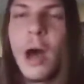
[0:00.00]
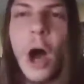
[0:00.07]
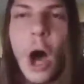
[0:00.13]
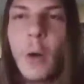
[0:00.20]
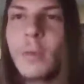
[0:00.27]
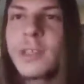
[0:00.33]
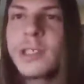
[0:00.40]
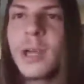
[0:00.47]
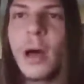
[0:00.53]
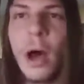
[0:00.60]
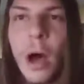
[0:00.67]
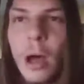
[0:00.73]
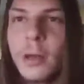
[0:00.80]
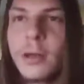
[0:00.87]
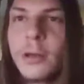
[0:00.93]
Almost
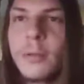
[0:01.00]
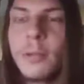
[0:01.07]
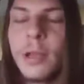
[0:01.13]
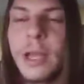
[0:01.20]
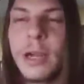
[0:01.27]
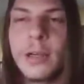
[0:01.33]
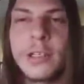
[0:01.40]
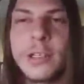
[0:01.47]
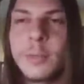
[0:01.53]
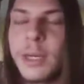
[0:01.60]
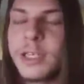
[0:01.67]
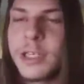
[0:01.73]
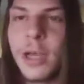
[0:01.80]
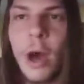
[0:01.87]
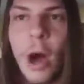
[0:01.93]
all good players,
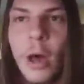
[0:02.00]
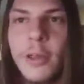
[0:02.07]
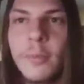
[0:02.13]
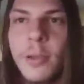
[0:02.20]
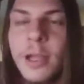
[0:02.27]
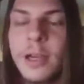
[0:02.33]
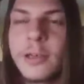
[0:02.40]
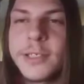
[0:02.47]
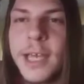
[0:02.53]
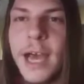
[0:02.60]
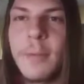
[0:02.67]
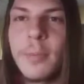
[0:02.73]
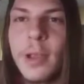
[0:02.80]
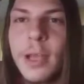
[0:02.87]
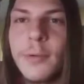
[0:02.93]
especially all the players I
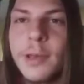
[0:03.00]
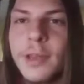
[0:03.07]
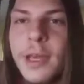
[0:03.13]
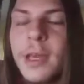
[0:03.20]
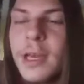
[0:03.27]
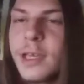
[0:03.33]
play with,